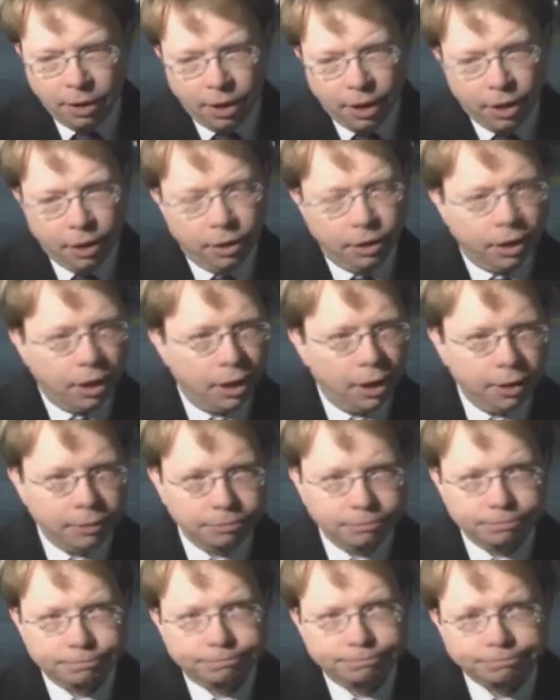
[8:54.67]
and
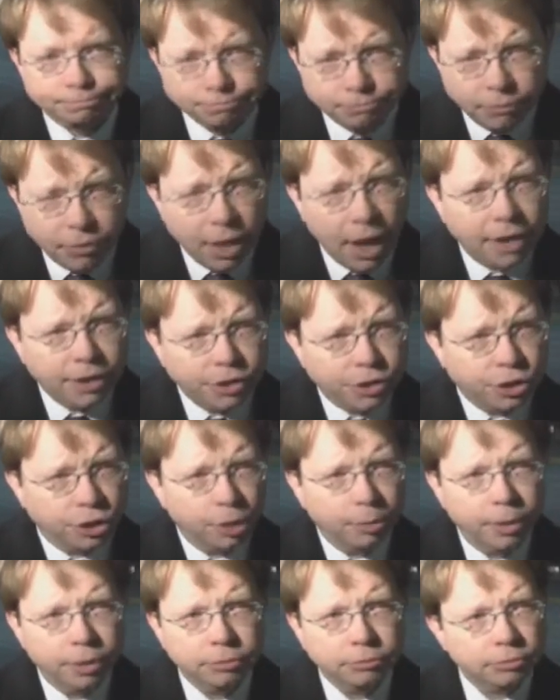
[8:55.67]

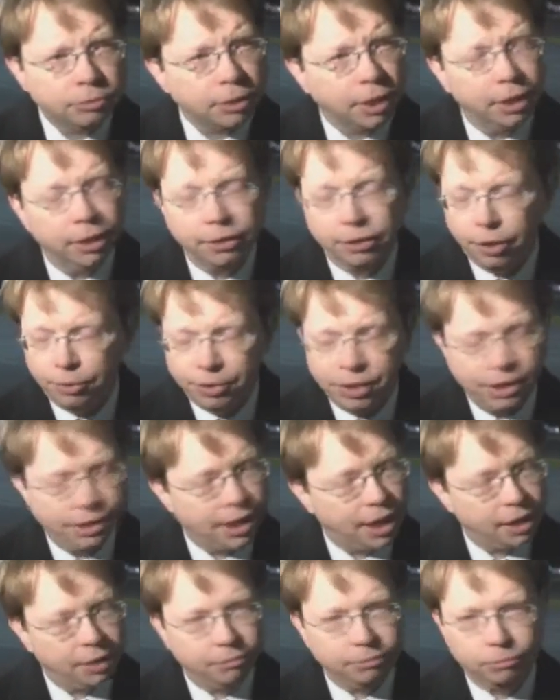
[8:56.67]
determine. I don't
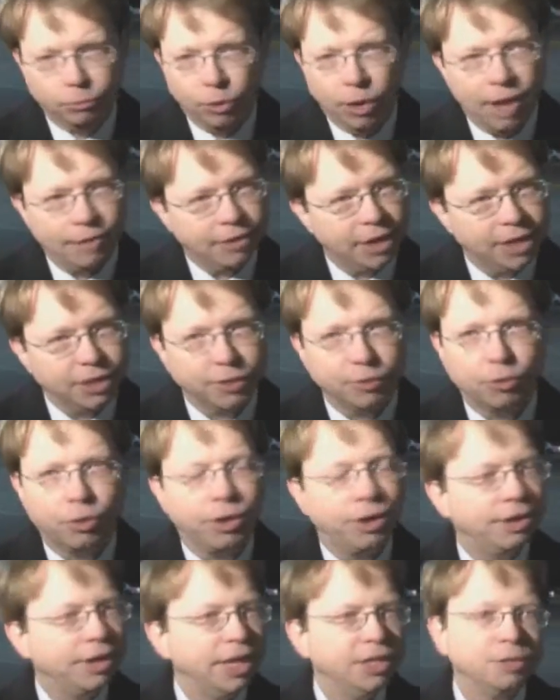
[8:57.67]
think we'll have an answer
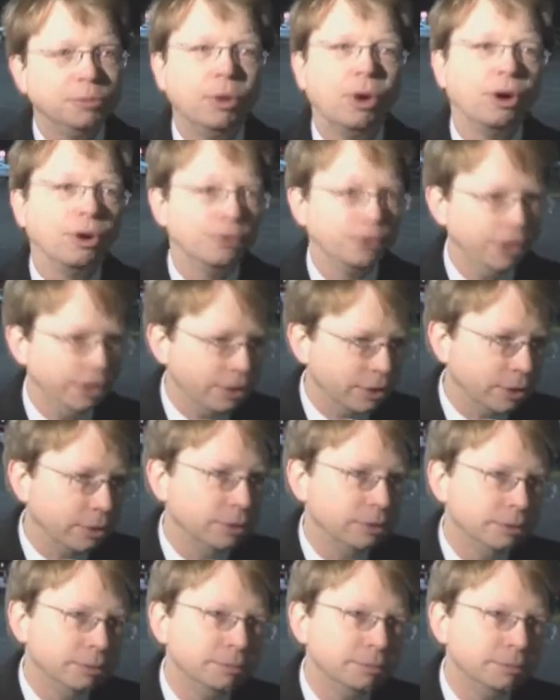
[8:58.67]
for you on that tomorrow either.